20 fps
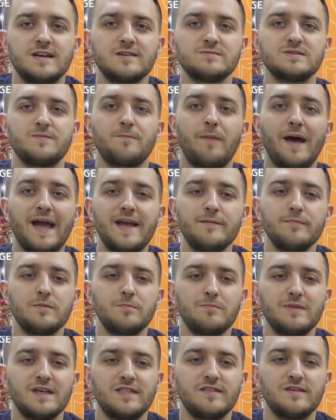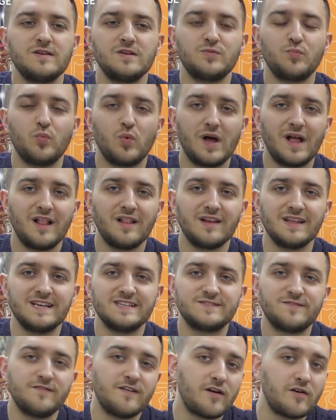In terms of payment method, well,
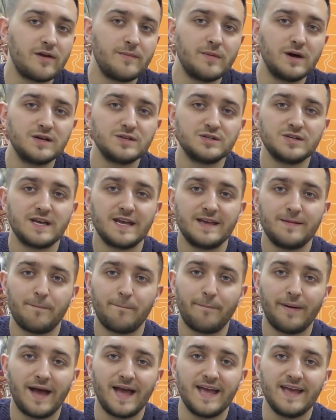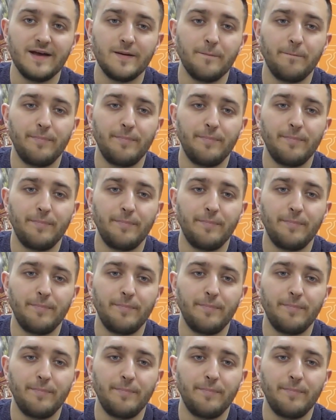it's very much a pay